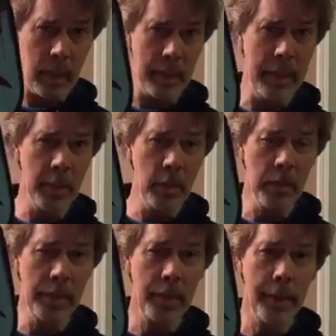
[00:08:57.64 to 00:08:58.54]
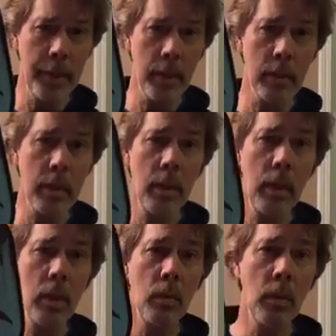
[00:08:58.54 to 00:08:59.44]
this new material
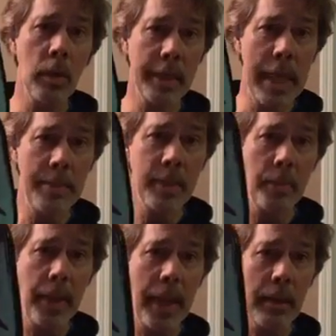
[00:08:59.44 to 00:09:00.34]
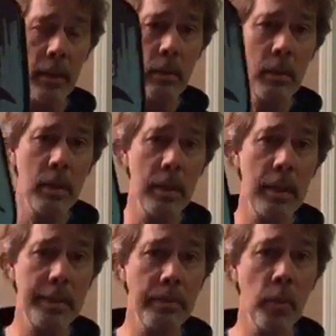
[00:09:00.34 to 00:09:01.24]
keeps the paddle
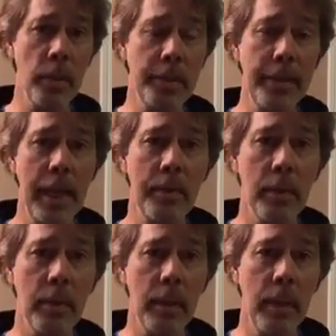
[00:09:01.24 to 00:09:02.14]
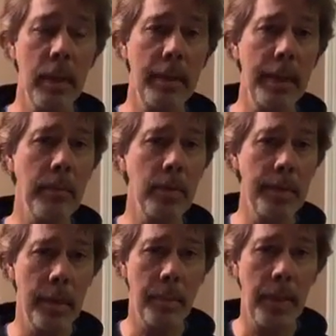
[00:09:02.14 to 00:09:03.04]
more stable than most
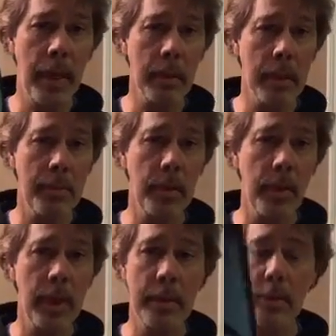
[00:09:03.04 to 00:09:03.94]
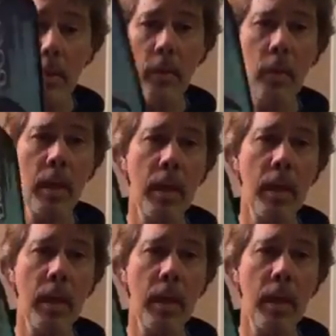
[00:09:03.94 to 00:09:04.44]
other paddles I've tried. So